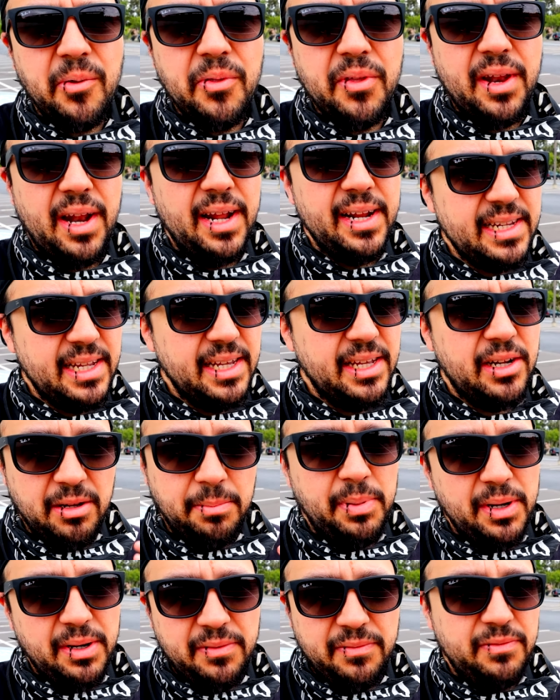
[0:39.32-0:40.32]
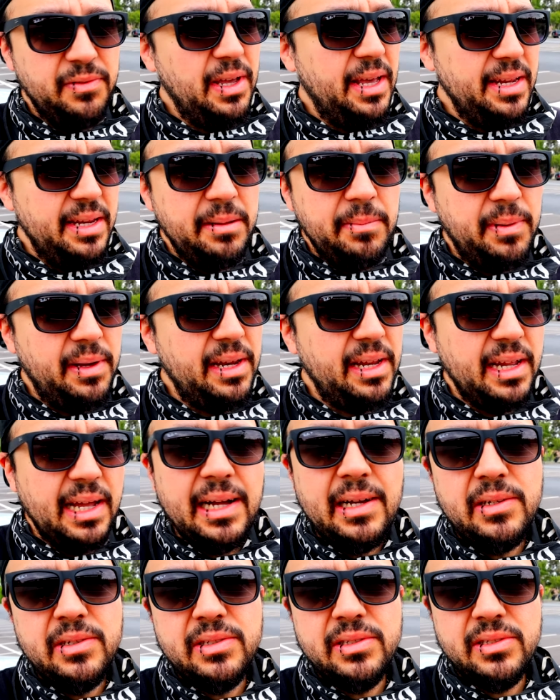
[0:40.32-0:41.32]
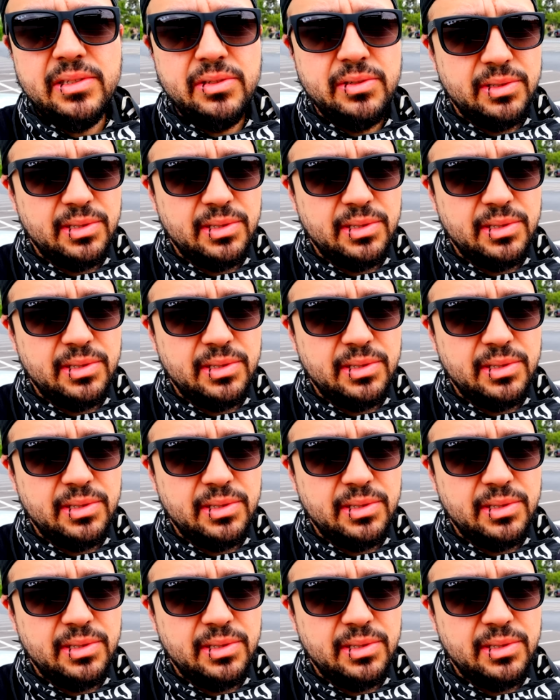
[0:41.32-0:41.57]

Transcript: but I get above anybody else to